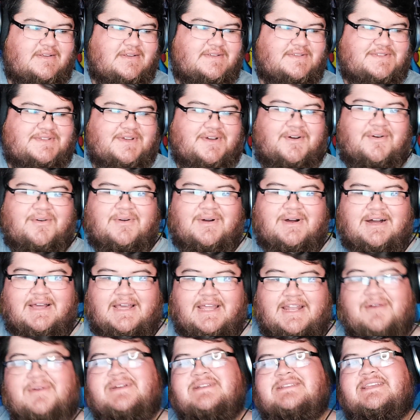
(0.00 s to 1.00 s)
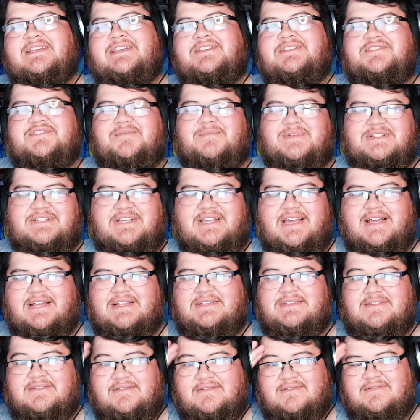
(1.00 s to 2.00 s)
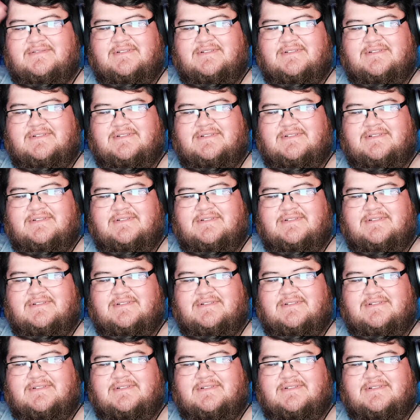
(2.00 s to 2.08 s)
So uh, anyways, thank you so much, guys.